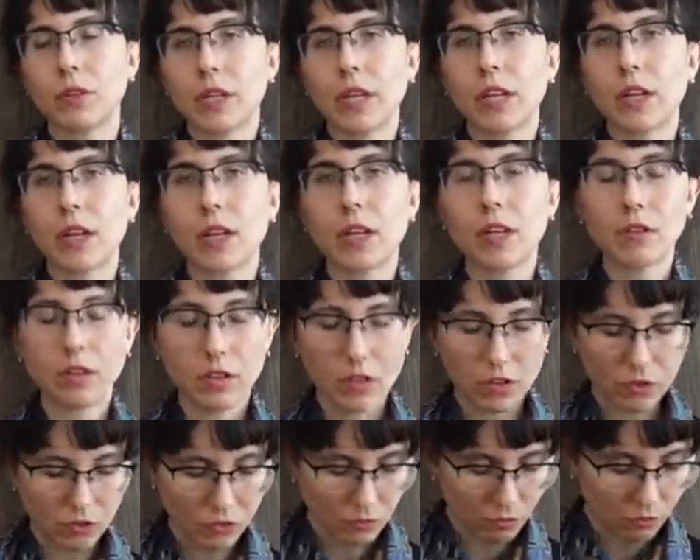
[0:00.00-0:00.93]
get any of
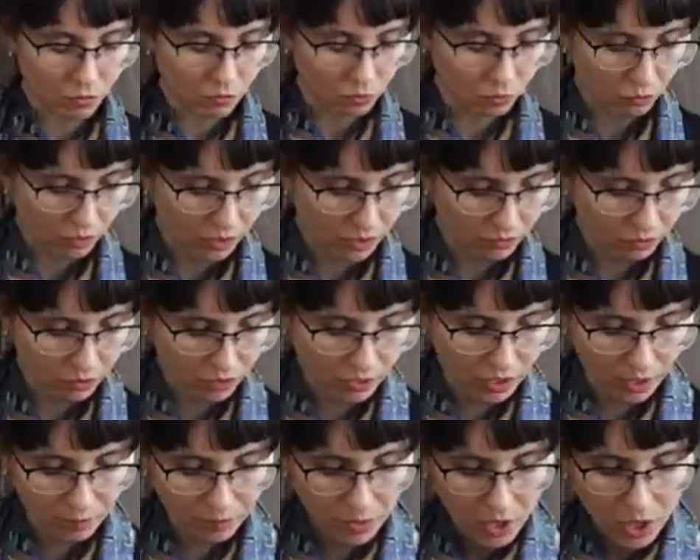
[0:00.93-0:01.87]
these from whatever
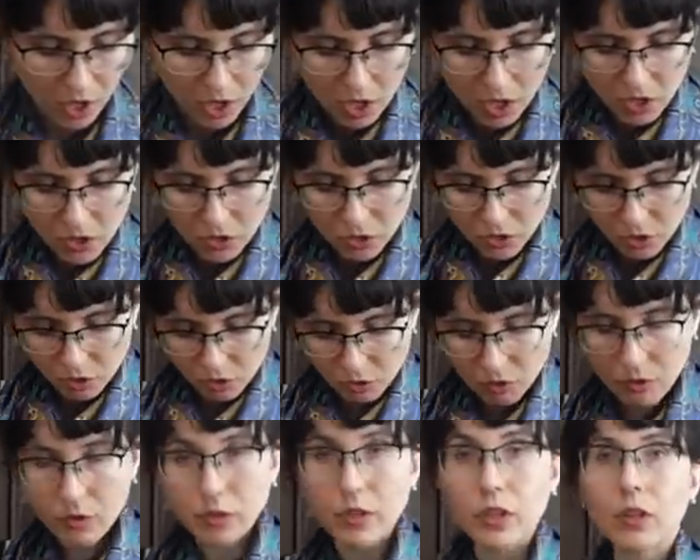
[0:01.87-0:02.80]
time.
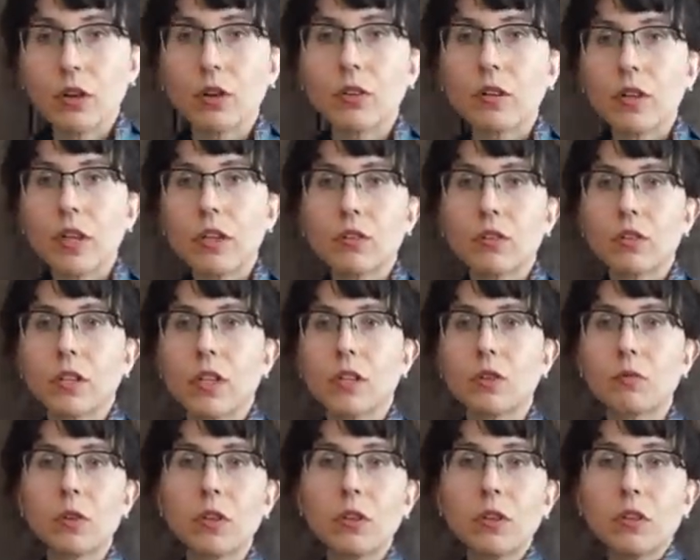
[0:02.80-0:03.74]
So, you know, that's,
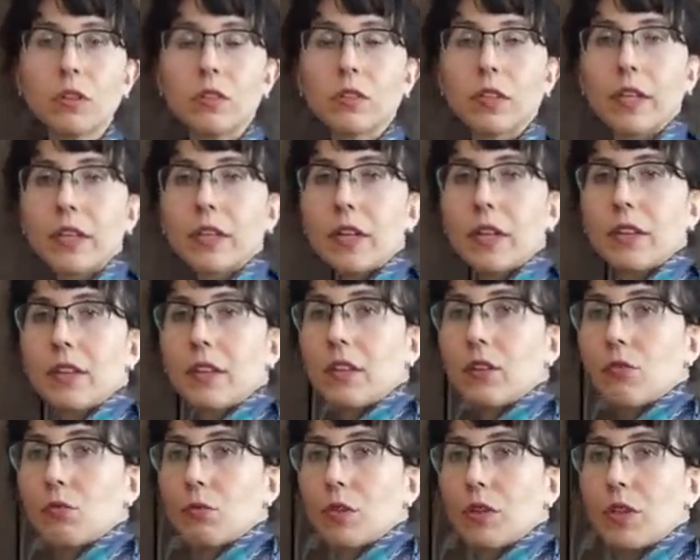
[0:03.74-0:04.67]
that's what it looks like. And I think
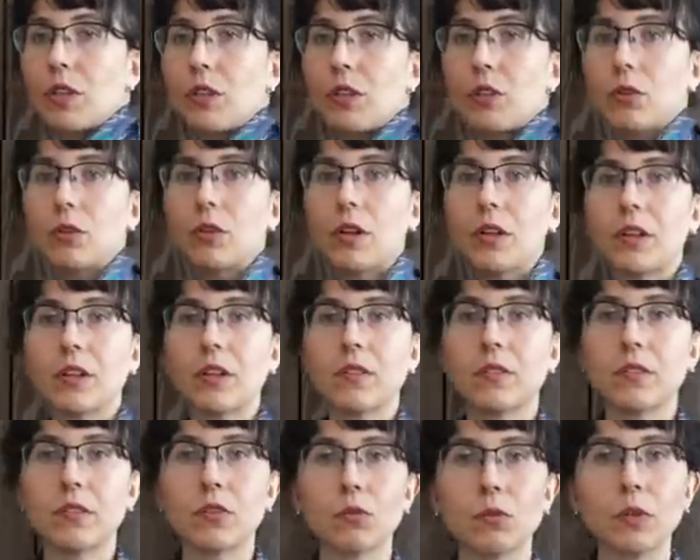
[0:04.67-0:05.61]
it's really cute. I think it
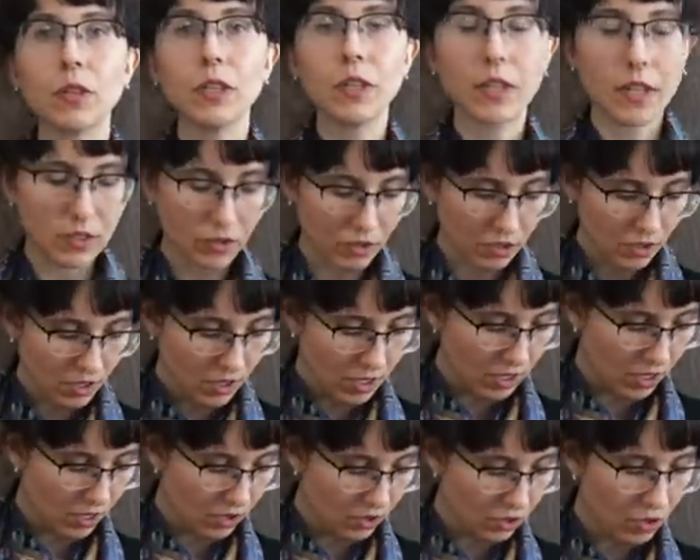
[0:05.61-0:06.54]
sits really nicely.
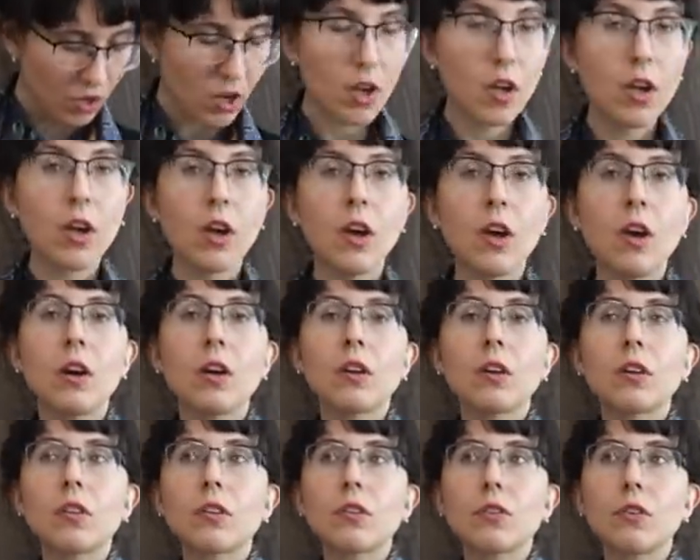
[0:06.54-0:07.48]
And
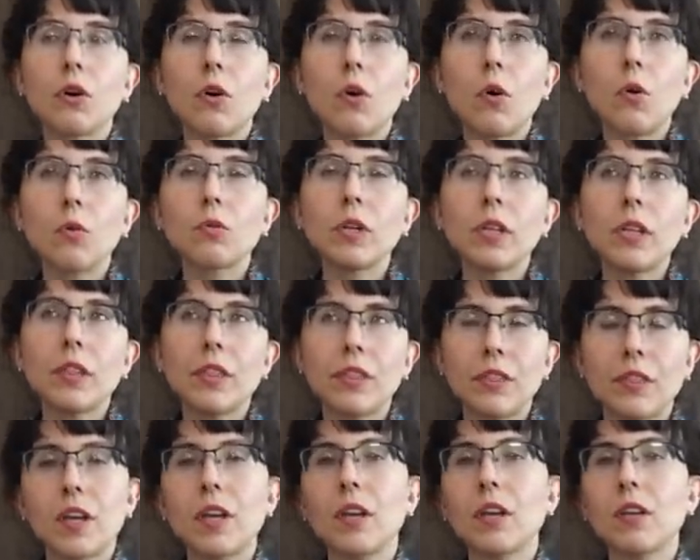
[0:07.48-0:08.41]
the only
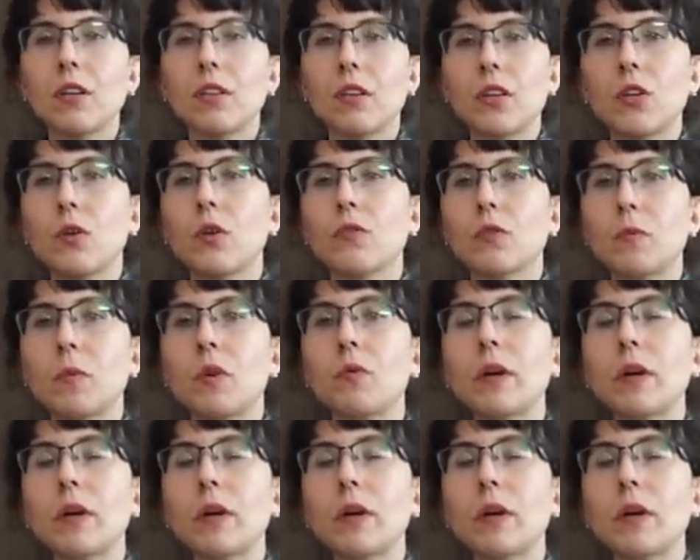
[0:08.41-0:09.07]
thing that you have to be